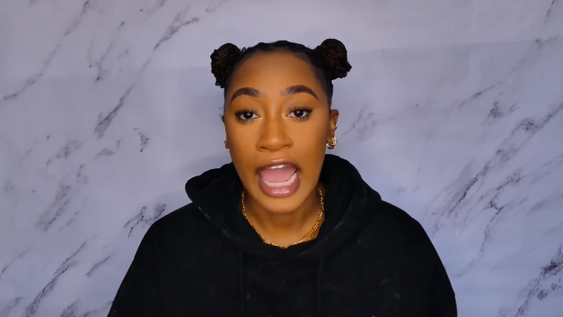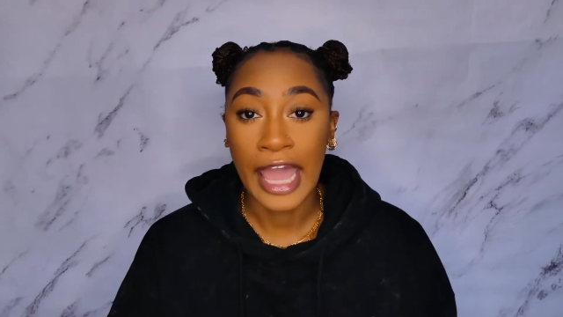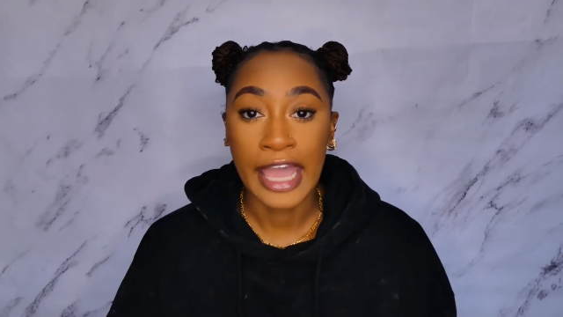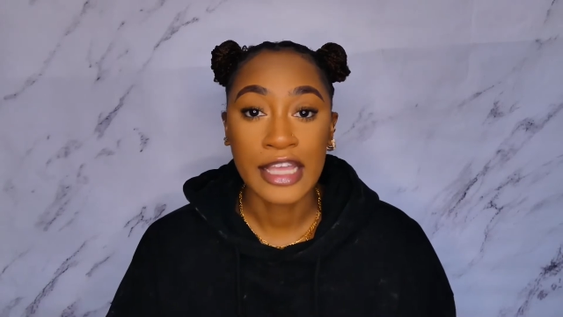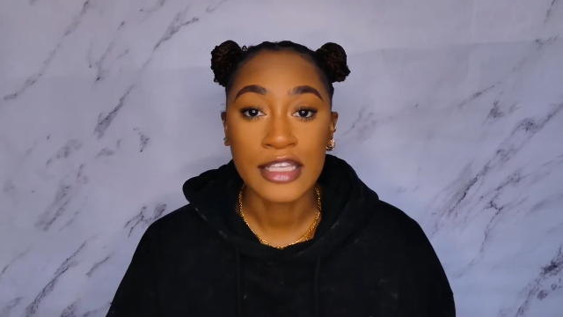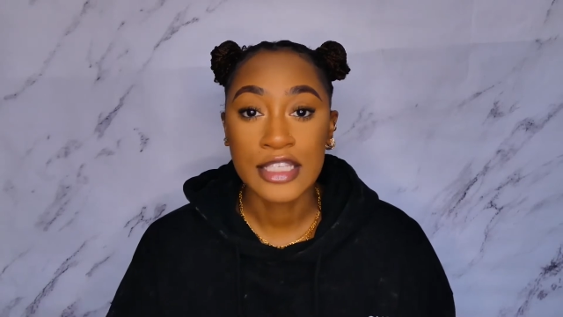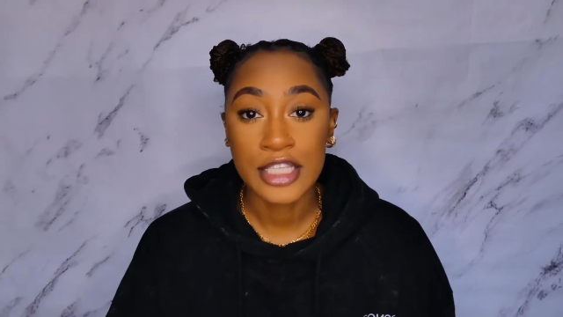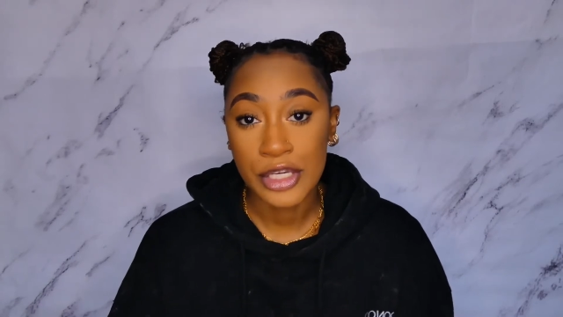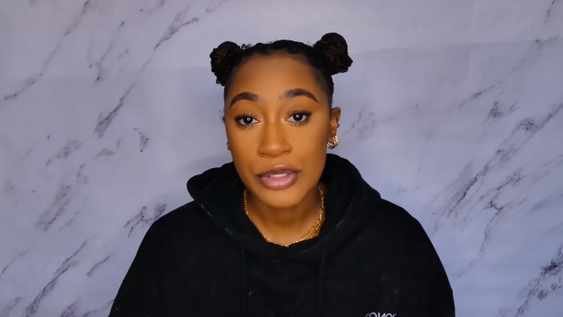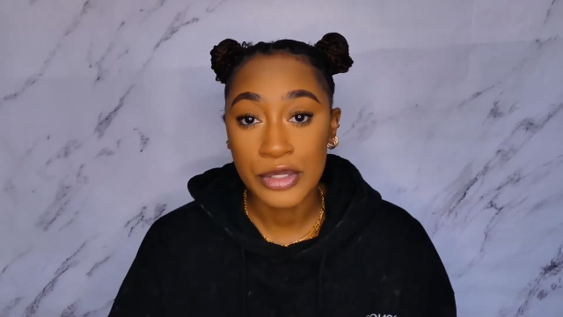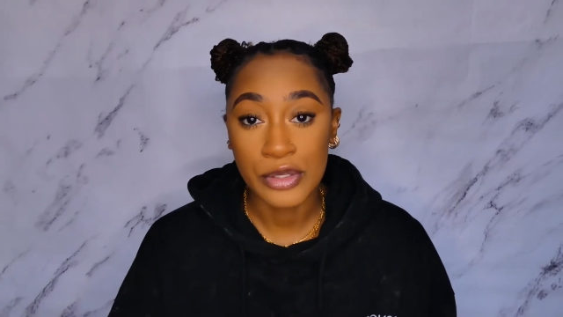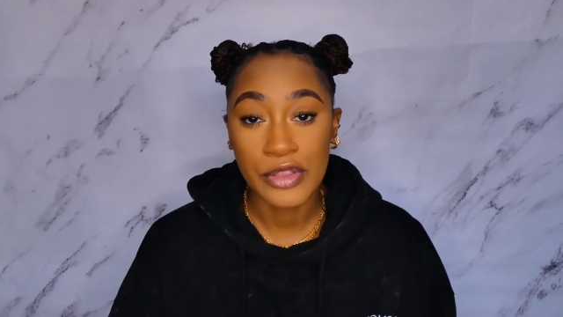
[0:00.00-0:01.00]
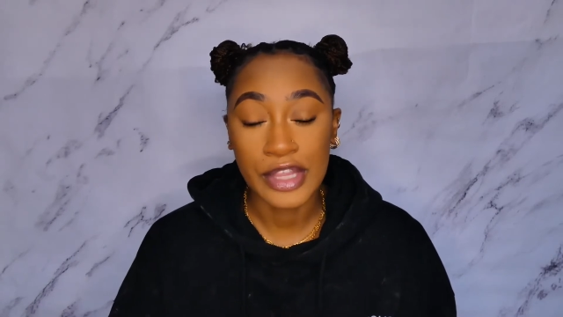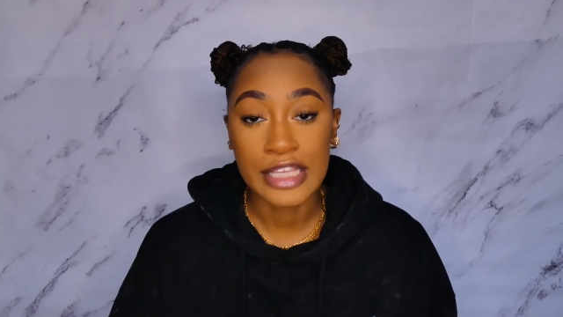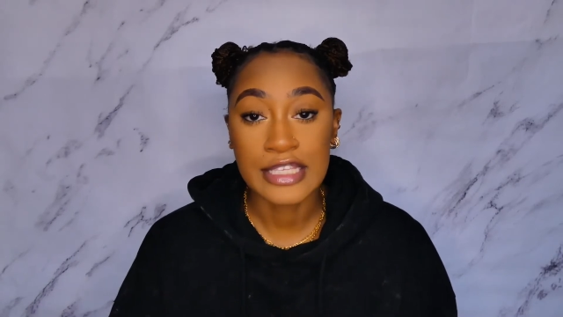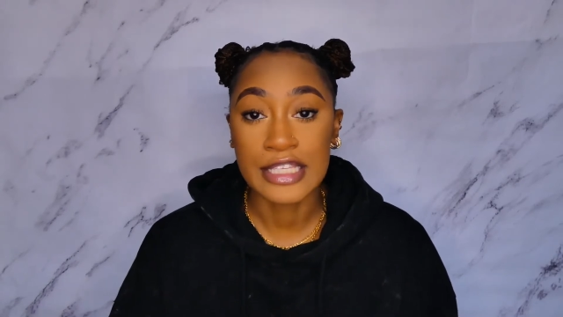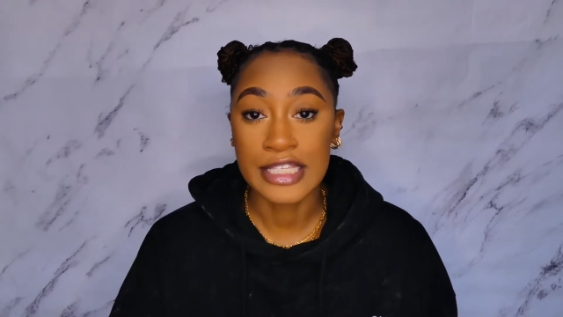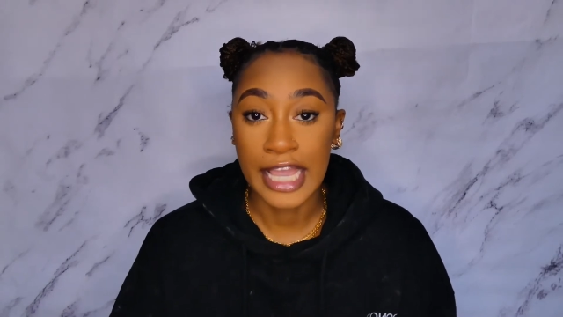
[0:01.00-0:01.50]
I still do
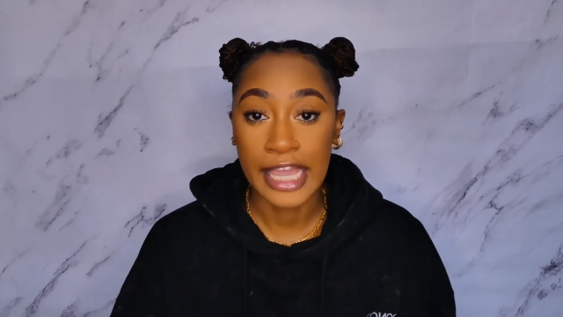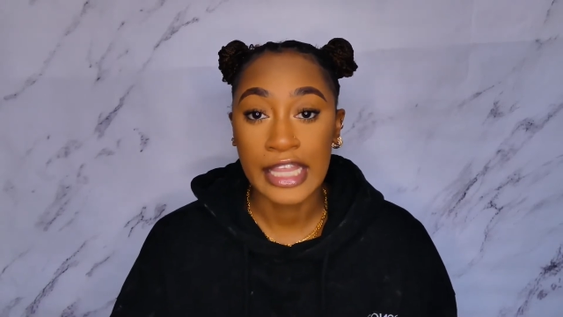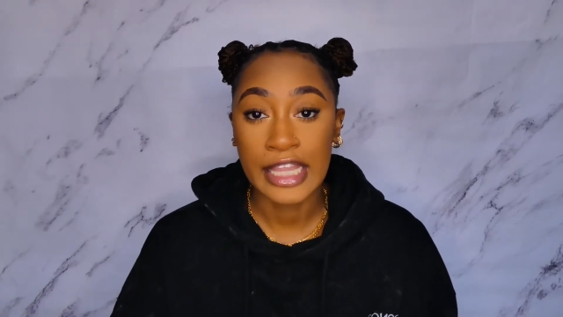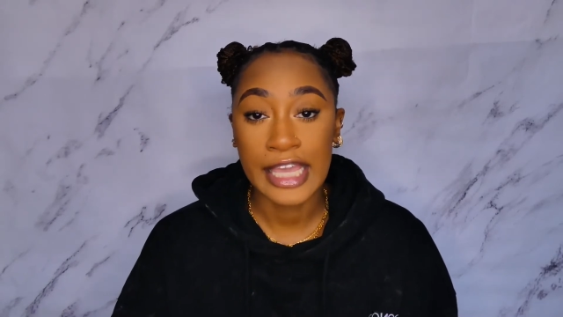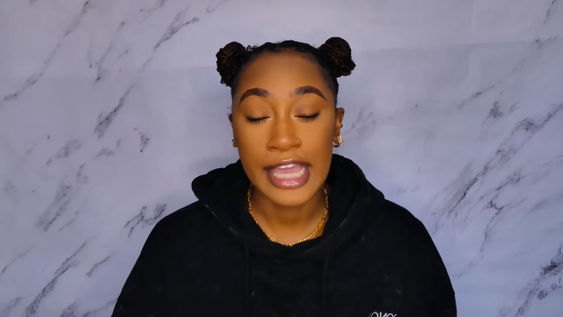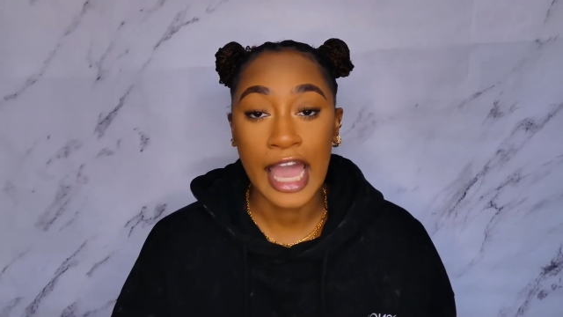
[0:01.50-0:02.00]
this daily.